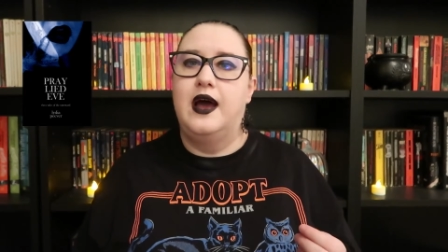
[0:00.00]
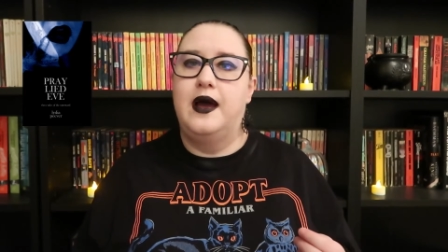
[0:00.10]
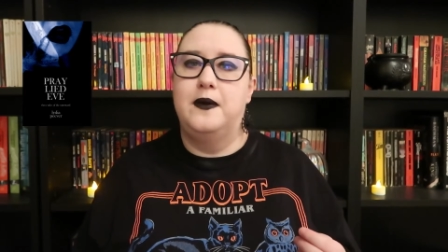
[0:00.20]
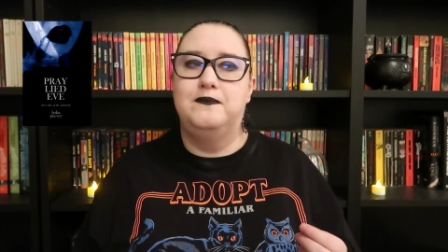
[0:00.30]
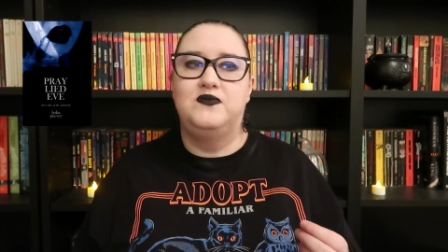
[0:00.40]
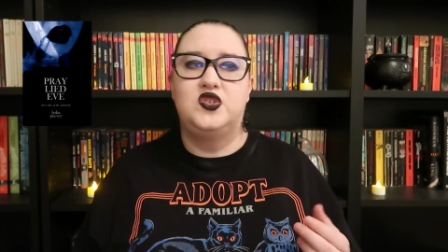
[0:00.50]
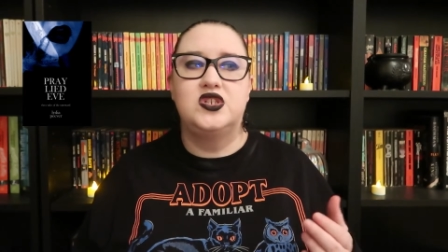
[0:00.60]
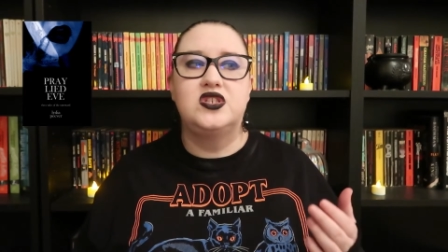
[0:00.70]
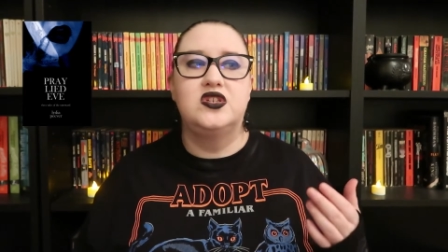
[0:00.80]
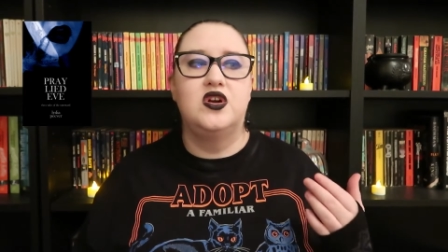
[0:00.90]
um,
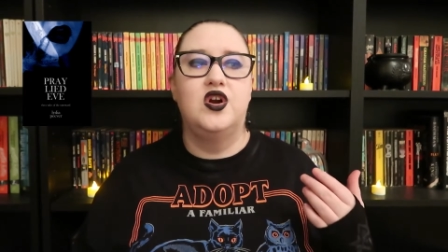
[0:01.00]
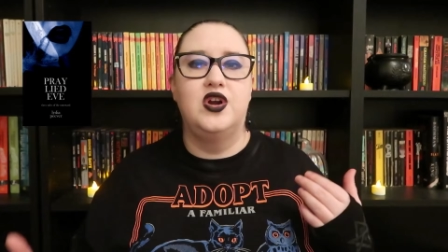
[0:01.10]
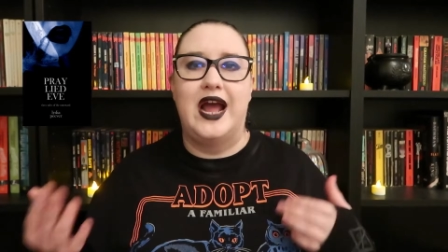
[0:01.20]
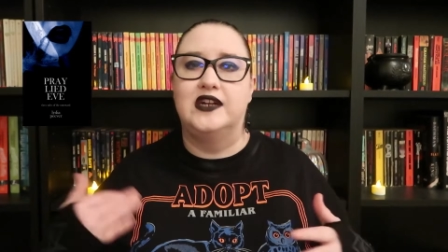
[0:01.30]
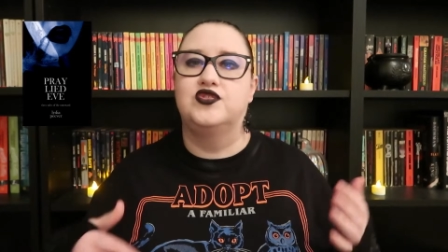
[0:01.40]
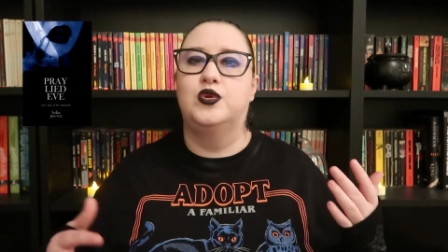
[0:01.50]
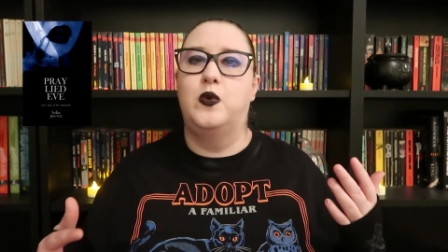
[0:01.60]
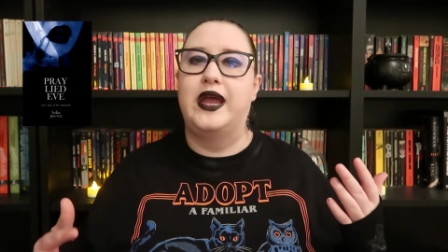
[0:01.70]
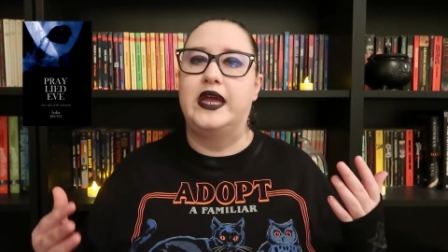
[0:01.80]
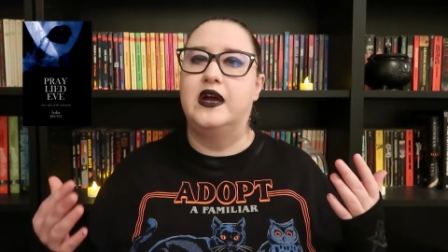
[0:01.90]
just her natural
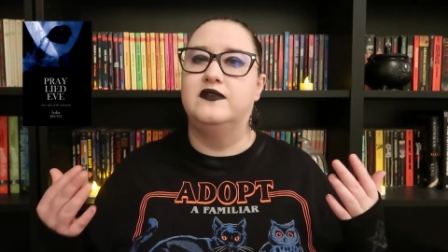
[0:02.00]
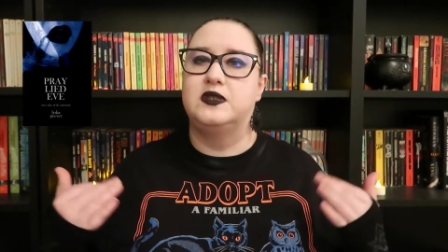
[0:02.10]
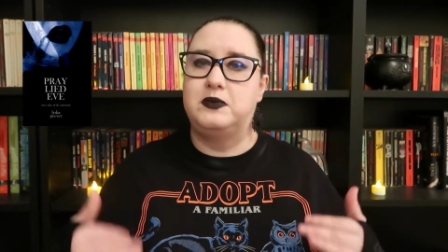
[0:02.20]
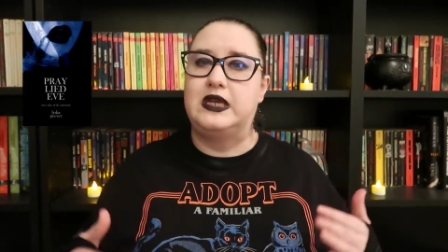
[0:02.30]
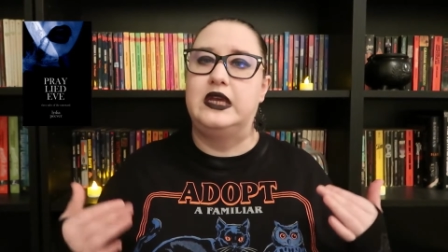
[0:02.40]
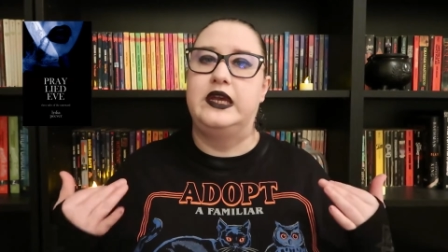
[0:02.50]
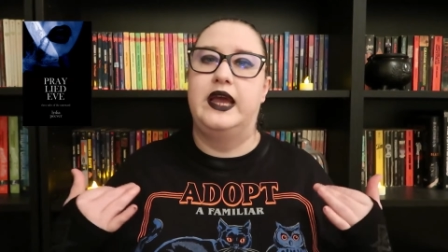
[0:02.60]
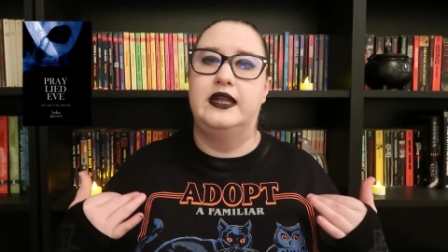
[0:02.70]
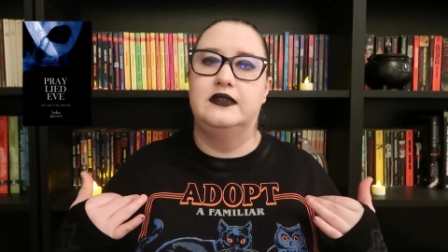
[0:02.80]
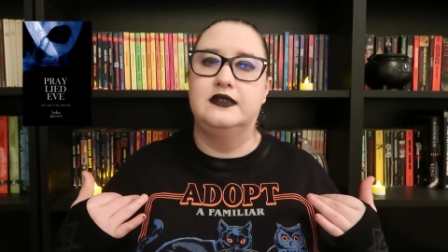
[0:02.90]
way of speaking
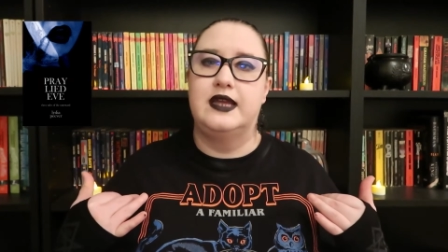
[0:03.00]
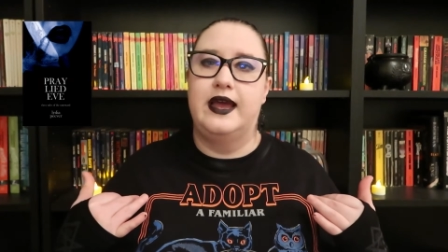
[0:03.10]
and,